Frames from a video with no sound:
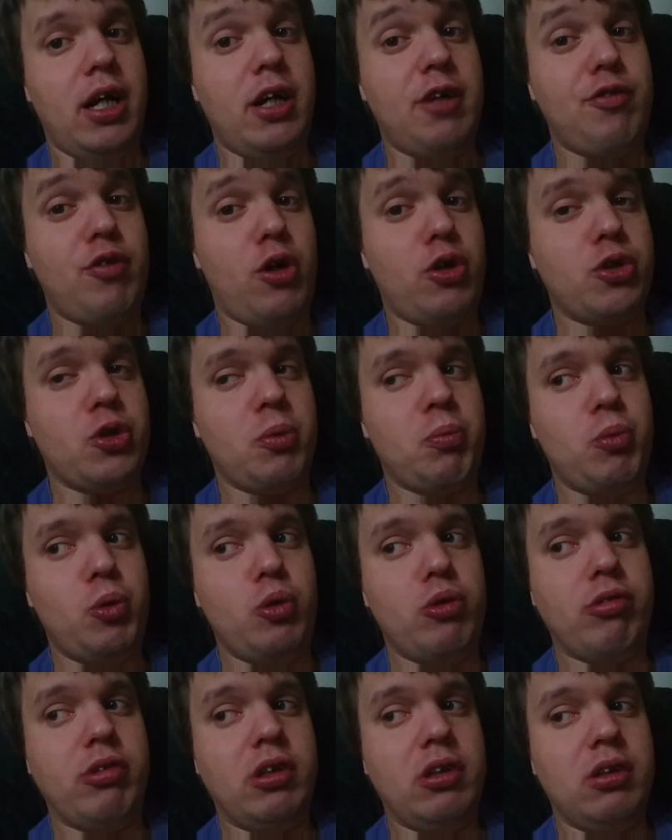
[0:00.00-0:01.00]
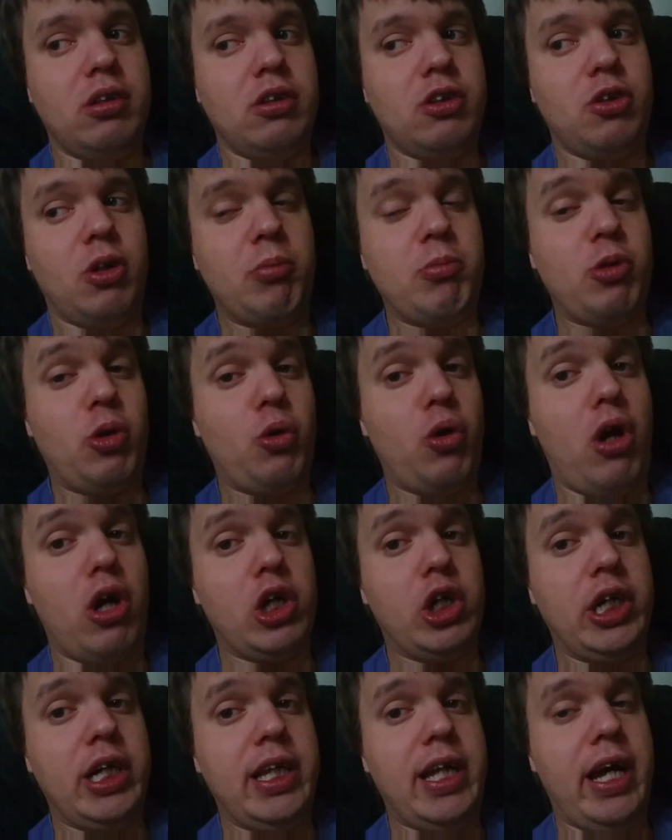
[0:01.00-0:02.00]
I have also moved, so I'm no
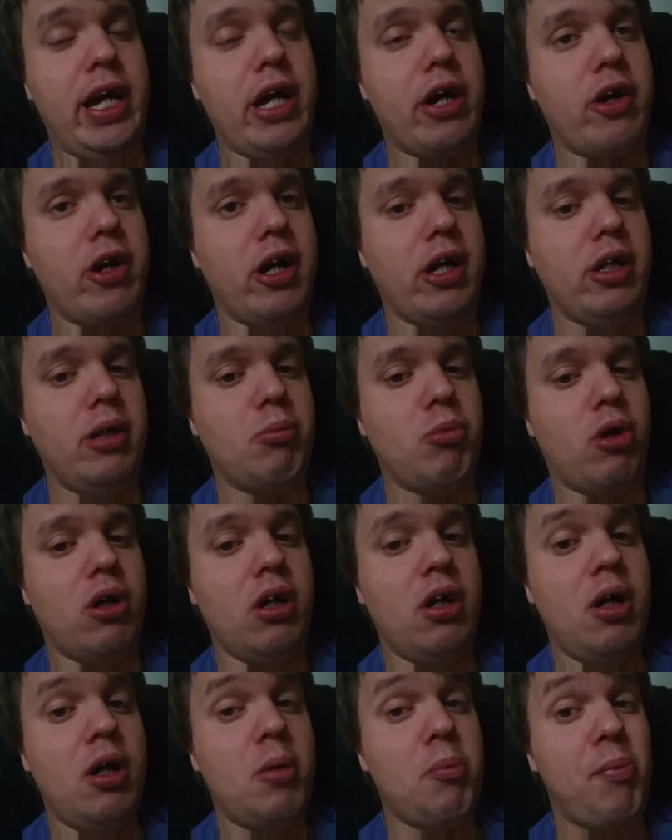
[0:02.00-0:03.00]
longer in that area anymore.